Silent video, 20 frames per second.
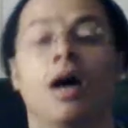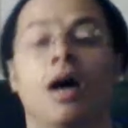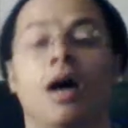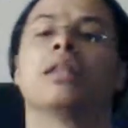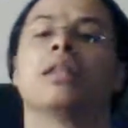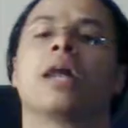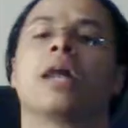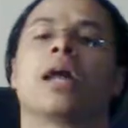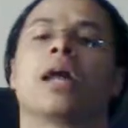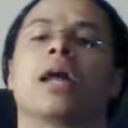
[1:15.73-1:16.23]

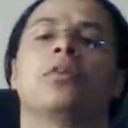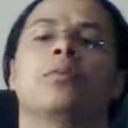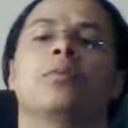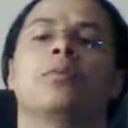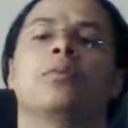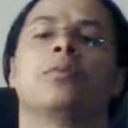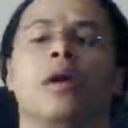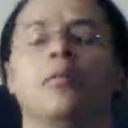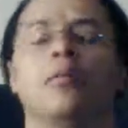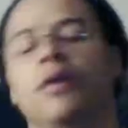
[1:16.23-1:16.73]
Unlike other
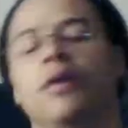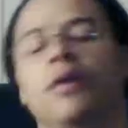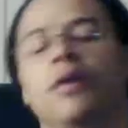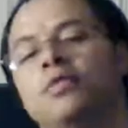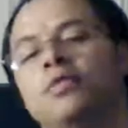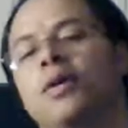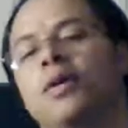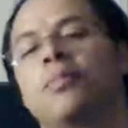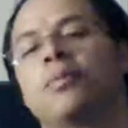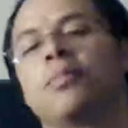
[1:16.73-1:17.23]
brainwave
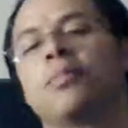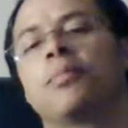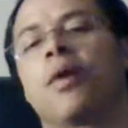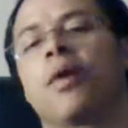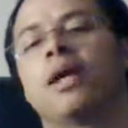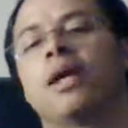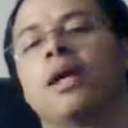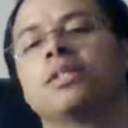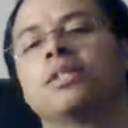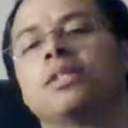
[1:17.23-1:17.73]
entrainment
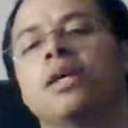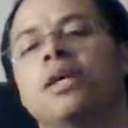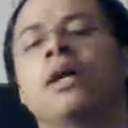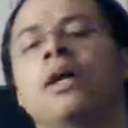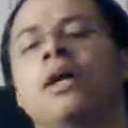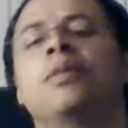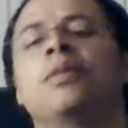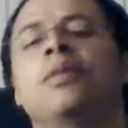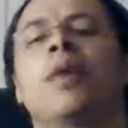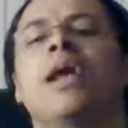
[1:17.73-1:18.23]
products,
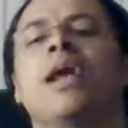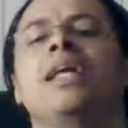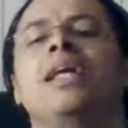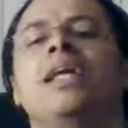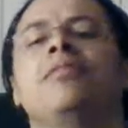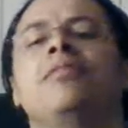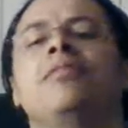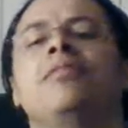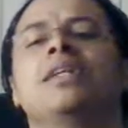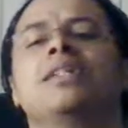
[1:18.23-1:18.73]
the
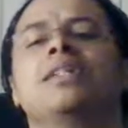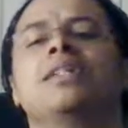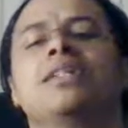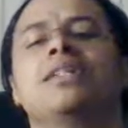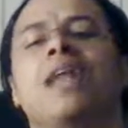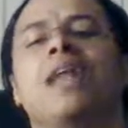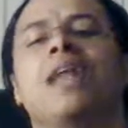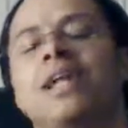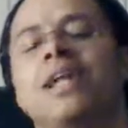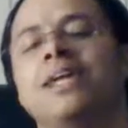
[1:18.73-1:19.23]
Brainwave is
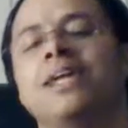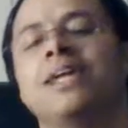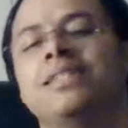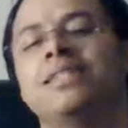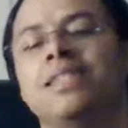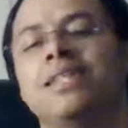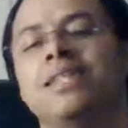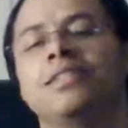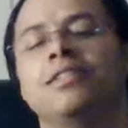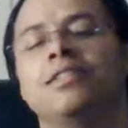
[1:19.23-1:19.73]
not
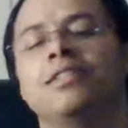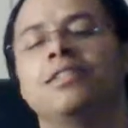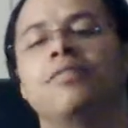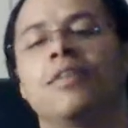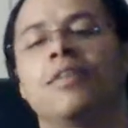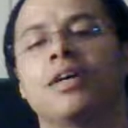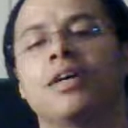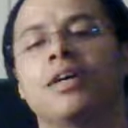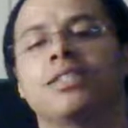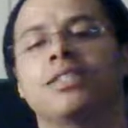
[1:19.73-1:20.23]
intended to
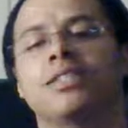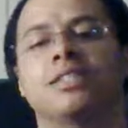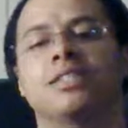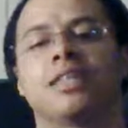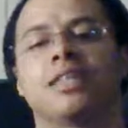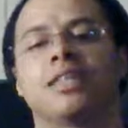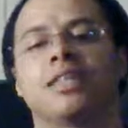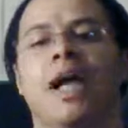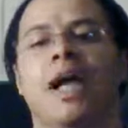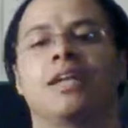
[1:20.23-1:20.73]
function as
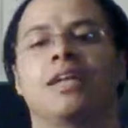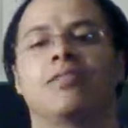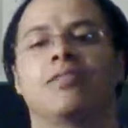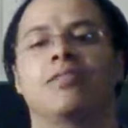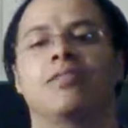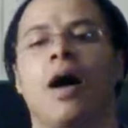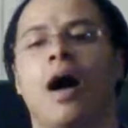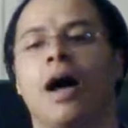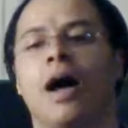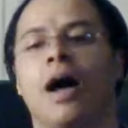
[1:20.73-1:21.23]
a kind
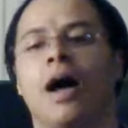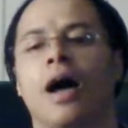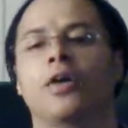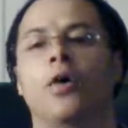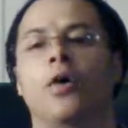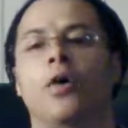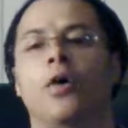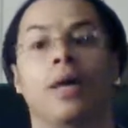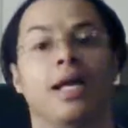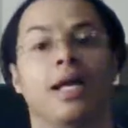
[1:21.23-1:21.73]
of
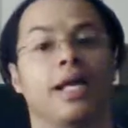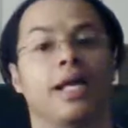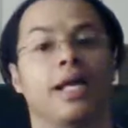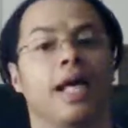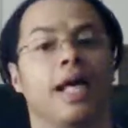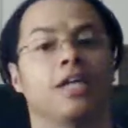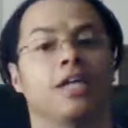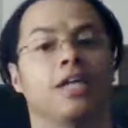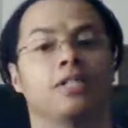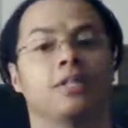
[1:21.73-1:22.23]
audio
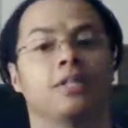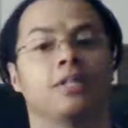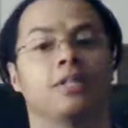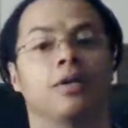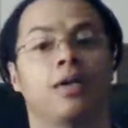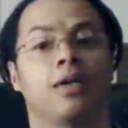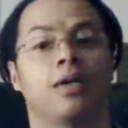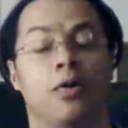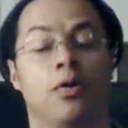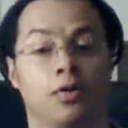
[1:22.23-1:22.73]
medication,
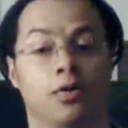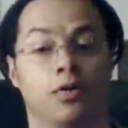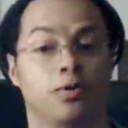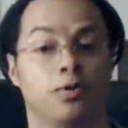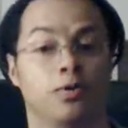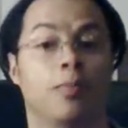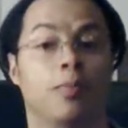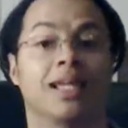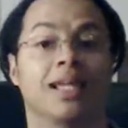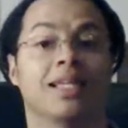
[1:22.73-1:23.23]
which
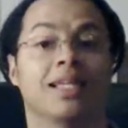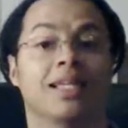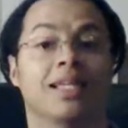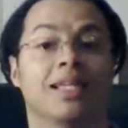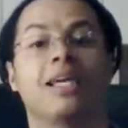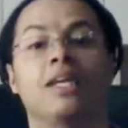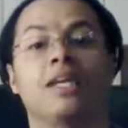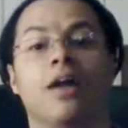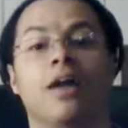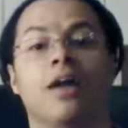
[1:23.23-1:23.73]
we might
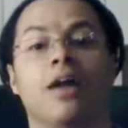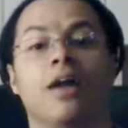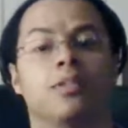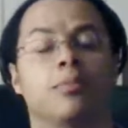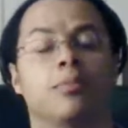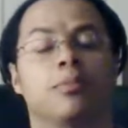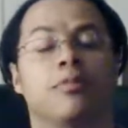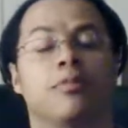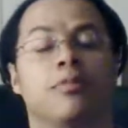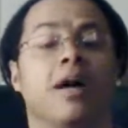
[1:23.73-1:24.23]
lean on
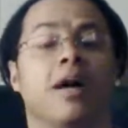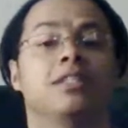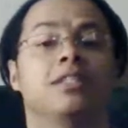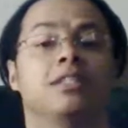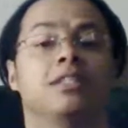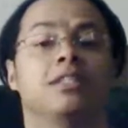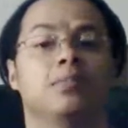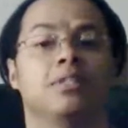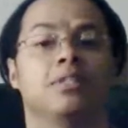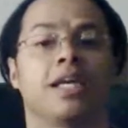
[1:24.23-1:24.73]
to provide
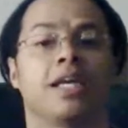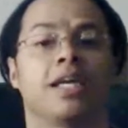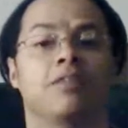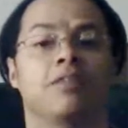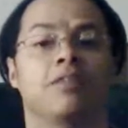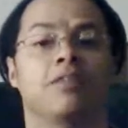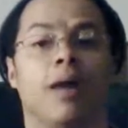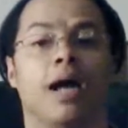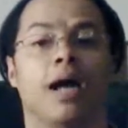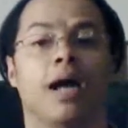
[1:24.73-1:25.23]
some state
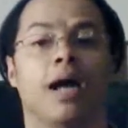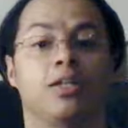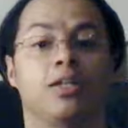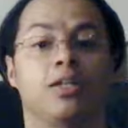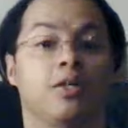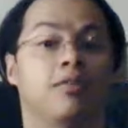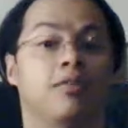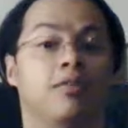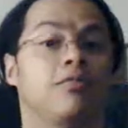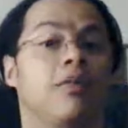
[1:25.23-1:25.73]
of mind that
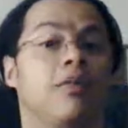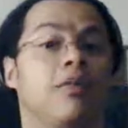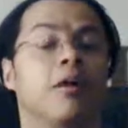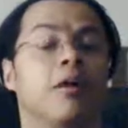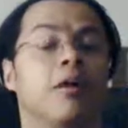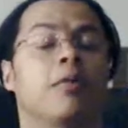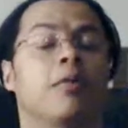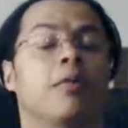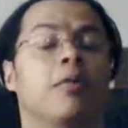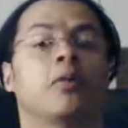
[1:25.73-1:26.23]
you can
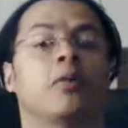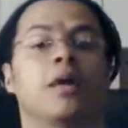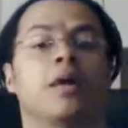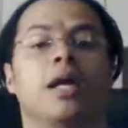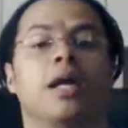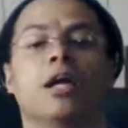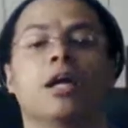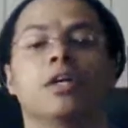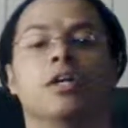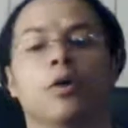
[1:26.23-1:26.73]
very well
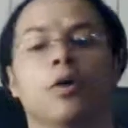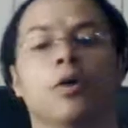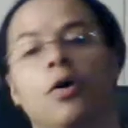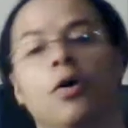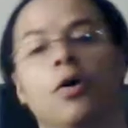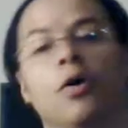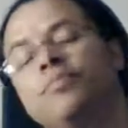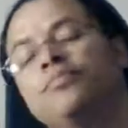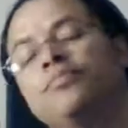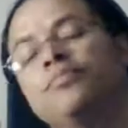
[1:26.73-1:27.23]
create on your
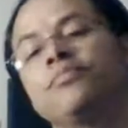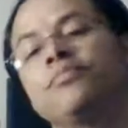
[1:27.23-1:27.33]
own.